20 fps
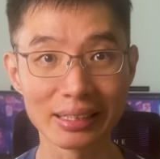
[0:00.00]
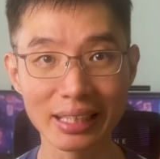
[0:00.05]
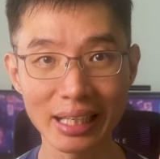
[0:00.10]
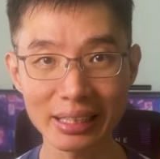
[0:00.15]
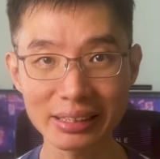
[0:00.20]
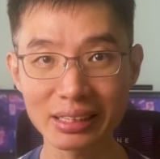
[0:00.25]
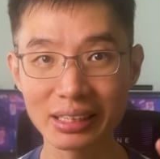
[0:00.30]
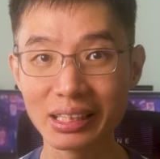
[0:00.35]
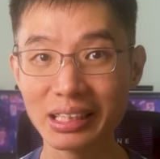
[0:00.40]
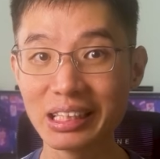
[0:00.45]

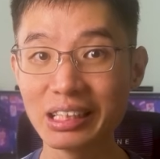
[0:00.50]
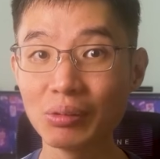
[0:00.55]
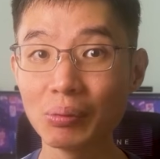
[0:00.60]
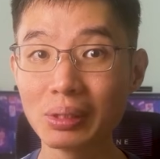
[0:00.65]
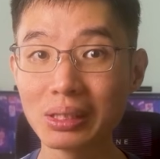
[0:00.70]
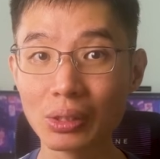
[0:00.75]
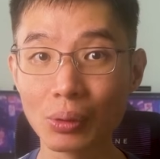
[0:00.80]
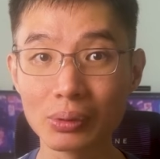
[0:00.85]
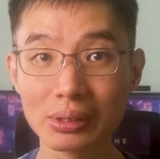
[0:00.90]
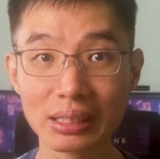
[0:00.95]
yes,
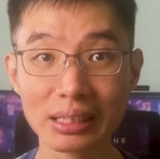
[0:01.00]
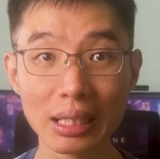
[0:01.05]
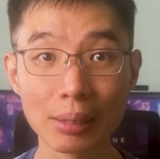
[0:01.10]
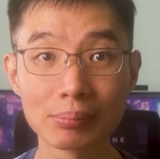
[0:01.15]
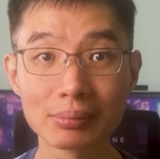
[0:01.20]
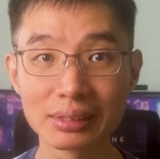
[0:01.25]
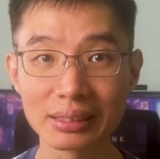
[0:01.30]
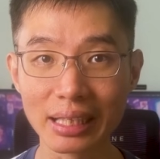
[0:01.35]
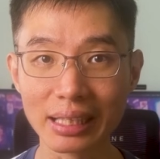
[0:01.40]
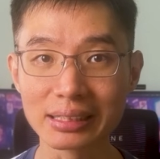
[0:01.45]
even though the
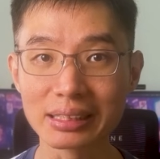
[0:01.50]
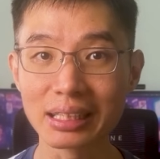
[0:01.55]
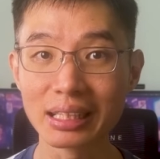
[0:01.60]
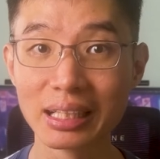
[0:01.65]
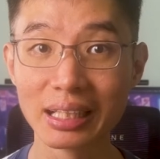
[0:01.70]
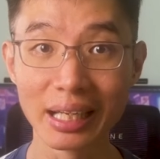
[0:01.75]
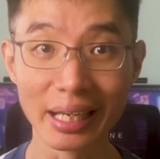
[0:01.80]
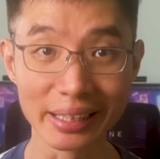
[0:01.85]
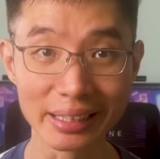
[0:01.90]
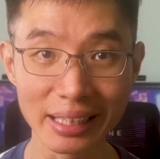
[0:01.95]
name says
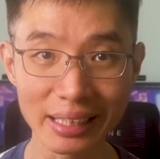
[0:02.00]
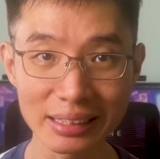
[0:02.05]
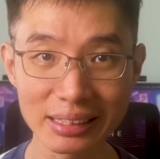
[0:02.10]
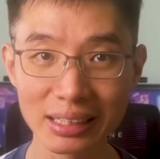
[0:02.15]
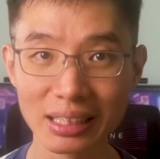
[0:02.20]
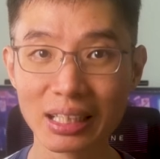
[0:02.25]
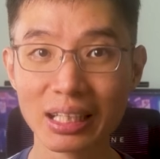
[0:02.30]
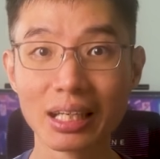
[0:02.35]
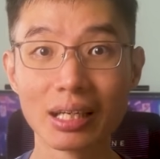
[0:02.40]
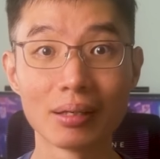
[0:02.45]

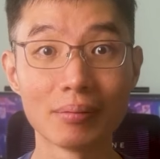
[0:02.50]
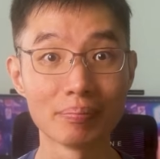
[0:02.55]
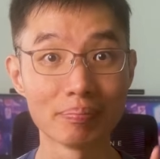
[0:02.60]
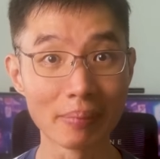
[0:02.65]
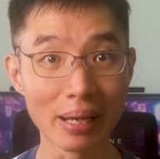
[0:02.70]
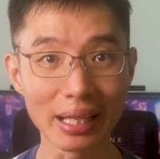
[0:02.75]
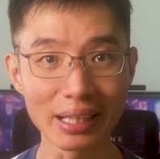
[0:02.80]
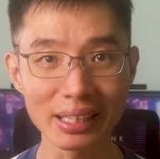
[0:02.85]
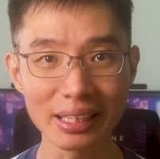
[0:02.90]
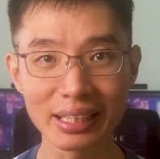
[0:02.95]
ladies,
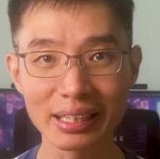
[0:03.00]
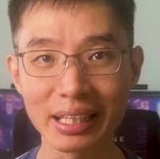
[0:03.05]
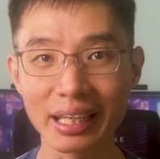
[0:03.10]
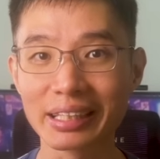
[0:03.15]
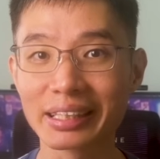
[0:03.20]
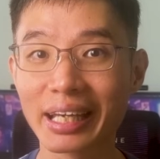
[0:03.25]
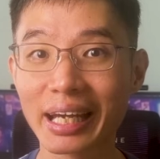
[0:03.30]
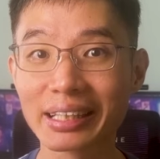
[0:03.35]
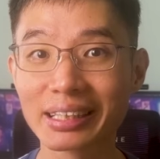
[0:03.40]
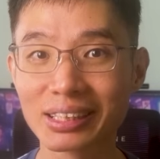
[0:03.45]
men
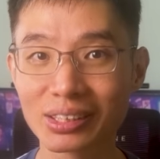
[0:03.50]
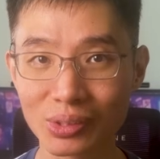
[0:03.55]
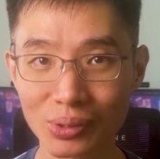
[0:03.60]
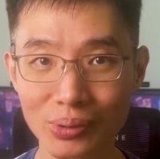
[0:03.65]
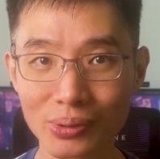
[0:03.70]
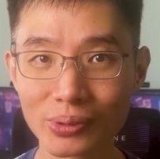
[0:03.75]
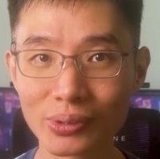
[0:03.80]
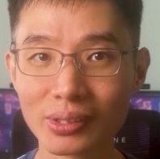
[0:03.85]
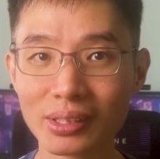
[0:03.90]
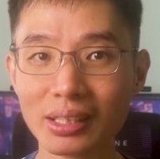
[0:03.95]
can get it
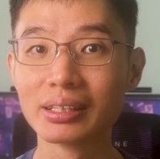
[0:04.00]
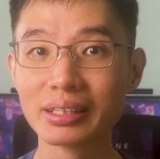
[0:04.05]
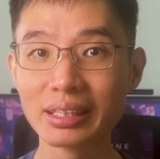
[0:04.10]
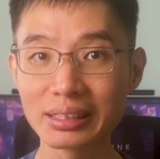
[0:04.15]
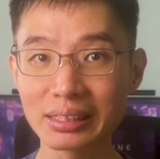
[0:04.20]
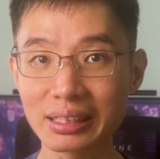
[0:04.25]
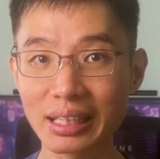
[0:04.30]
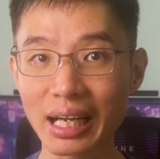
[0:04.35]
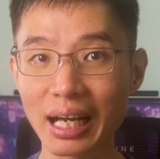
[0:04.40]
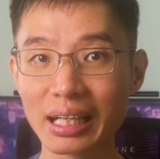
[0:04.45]
too.
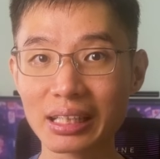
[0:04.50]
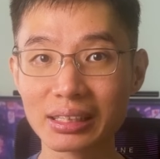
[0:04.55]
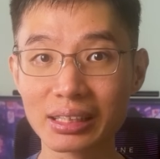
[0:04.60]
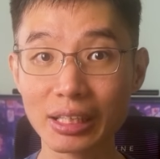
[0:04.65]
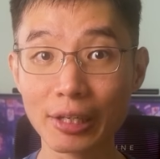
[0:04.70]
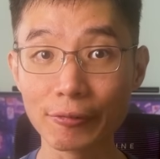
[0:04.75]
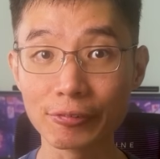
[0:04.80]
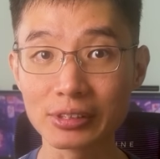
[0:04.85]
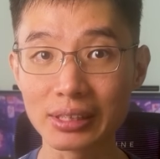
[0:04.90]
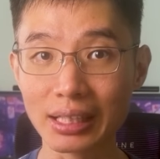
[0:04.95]
This
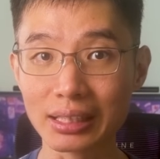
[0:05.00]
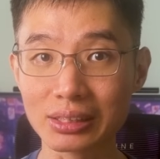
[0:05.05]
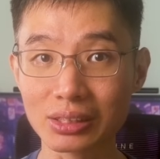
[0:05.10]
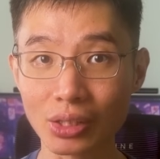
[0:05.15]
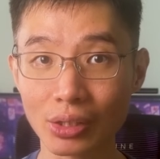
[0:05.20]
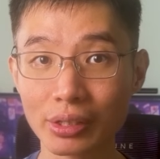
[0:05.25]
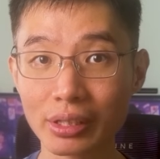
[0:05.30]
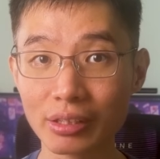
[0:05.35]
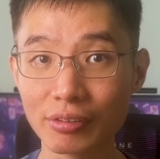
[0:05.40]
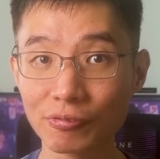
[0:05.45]
card gives a
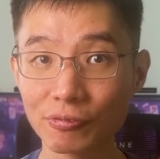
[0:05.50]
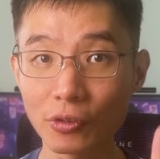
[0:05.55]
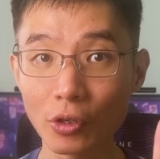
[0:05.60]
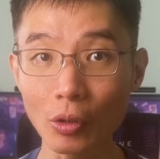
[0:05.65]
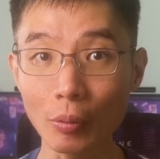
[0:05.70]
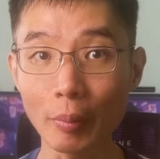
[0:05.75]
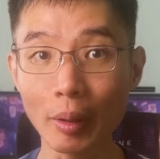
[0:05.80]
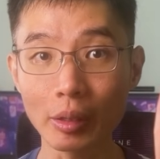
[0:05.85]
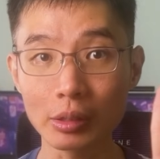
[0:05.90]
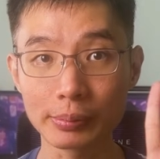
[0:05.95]
solid
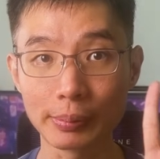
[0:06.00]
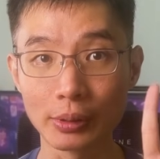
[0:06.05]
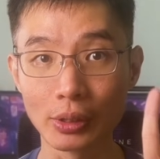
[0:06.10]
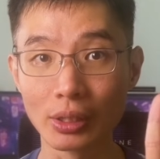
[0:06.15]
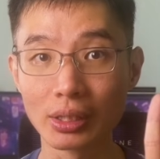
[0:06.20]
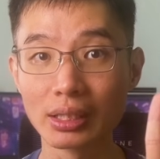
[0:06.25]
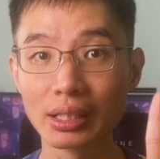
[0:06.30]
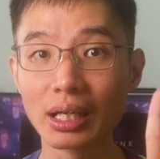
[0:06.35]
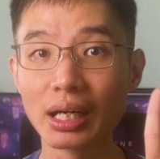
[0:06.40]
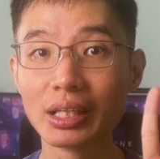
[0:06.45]
4 miles per
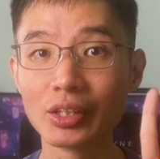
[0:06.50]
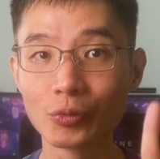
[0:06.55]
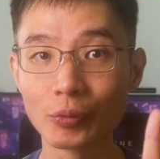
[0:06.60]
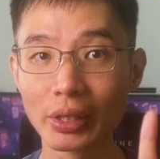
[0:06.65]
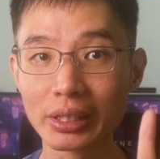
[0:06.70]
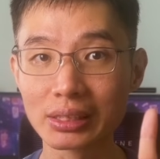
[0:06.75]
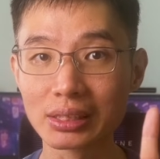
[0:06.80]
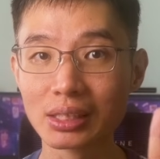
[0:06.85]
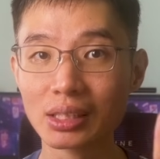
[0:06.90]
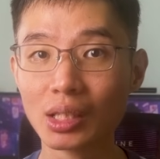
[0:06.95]
dollar earn
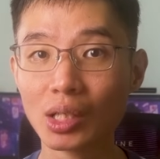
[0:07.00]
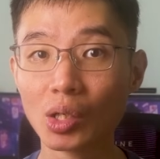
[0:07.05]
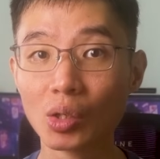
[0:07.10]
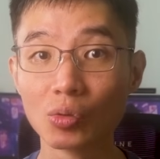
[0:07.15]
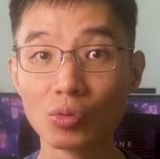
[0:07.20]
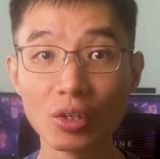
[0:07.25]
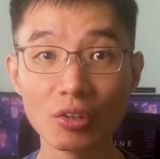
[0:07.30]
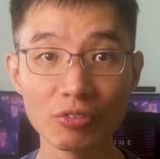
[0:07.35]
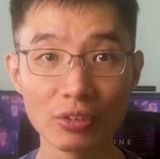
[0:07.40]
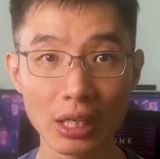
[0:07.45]
rate,
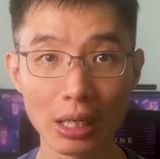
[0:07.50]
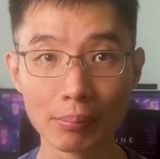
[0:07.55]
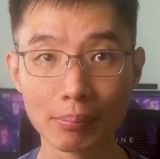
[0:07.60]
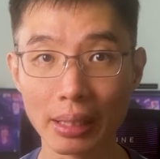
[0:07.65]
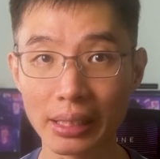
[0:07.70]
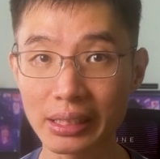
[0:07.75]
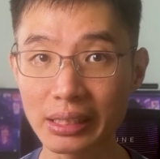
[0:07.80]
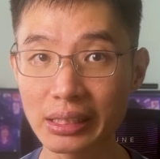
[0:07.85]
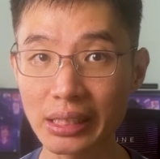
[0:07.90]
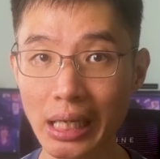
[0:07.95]
with a
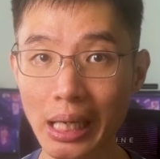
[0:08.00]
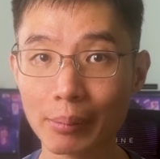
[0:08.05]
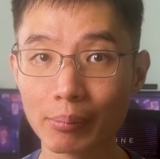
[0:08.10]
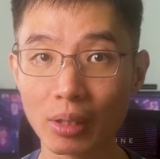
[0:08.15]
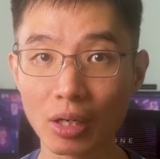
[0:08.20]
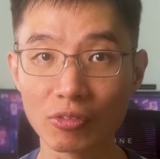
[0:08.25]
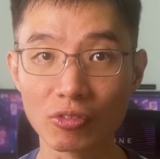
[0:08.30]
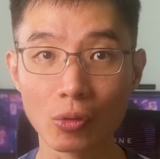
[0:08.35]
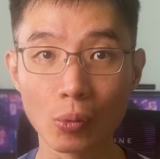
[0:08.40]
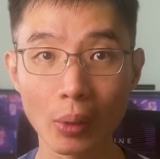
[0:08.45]
money cap
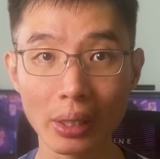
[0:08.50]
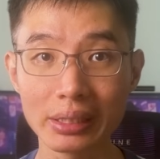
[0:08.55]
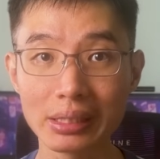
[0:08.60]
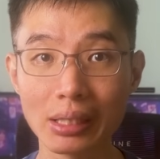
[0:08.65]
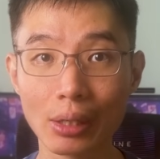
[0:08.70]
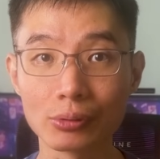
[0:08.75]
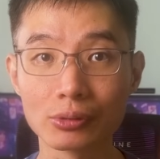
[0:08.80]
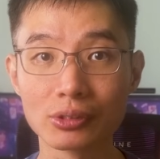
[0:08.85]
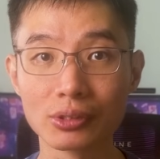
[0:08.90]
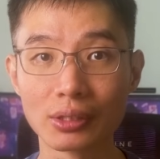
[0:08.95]
of
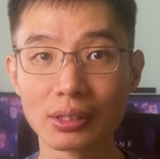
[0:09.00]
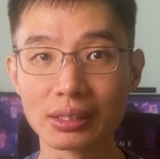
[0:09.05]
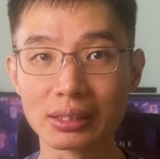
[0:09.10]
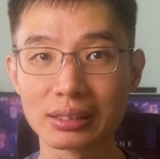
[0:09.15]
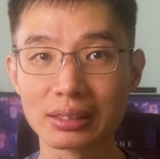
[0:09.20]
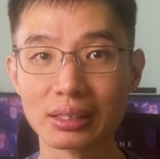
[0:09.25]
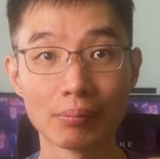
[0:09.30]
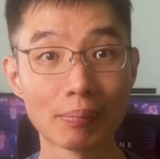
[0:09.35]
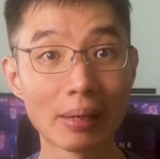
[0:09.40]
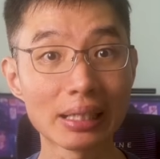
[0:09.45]

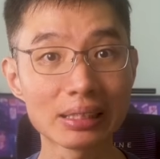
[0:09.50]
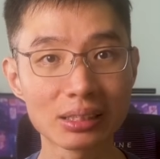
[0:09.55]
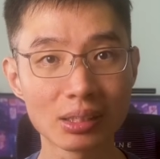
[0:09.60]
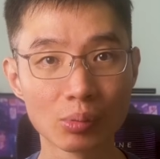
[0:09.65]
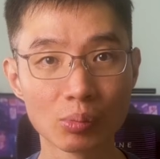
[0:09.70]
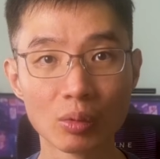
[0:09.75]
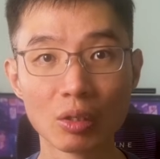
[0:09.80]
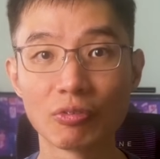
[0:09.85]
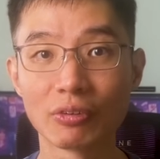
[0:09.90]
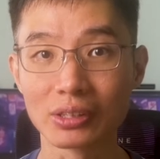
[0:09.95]
$1,000, but
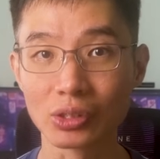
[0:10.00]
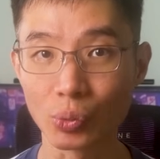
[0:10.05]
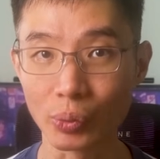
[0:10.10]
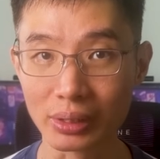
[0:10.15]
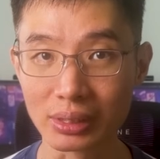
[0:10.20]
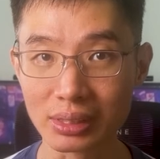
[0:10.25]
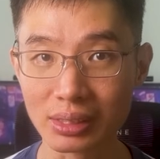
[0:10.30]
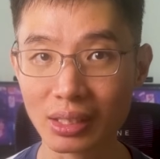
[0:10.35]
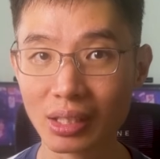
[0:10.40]
with a twist.